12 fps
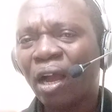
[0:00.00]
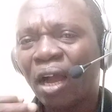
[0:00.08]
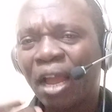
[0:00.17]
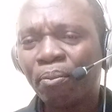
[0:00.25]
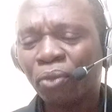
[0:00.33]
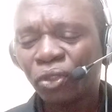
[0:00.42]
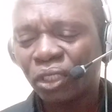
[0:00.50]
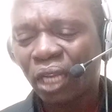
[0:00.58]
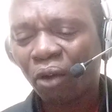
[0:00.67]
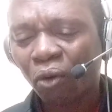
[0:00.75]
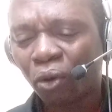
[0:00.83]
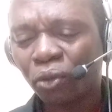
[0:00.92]

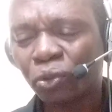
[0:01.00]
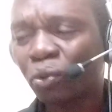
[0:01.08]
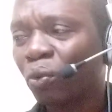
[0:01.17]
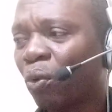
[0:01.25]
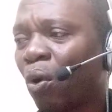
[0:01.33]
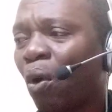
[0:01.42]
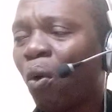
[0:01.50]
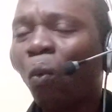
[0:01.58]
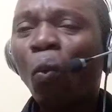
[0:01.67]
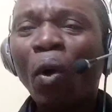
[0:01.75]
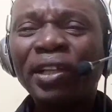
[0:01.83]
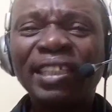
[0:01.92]
emotional control,
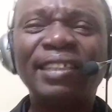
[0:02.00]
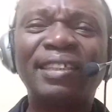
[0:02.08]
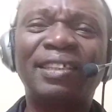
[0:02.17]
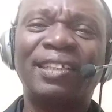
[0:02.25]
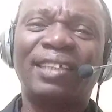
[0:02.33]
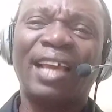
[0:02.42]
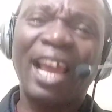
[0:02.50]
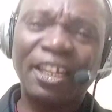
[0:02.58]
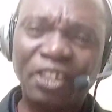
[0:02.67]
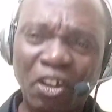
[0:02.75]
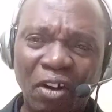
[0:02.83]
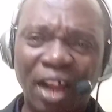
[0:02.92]
what is
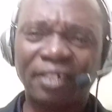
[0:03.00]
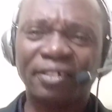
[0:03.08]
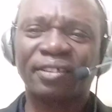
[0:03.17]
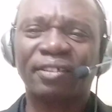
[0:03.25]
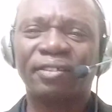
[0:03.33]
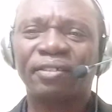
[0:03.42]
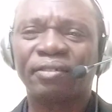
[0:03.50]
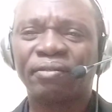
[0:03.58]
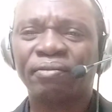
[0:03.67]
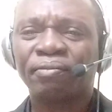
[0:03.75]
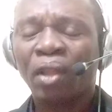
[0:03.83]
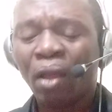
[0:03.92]
endurance,
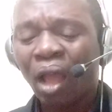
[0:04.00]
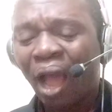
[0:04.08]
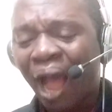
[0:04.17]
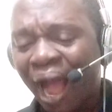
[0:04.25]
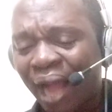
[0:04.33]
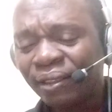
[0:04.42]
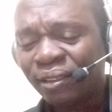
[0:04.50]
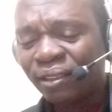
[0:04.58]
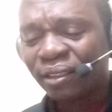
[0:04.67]
and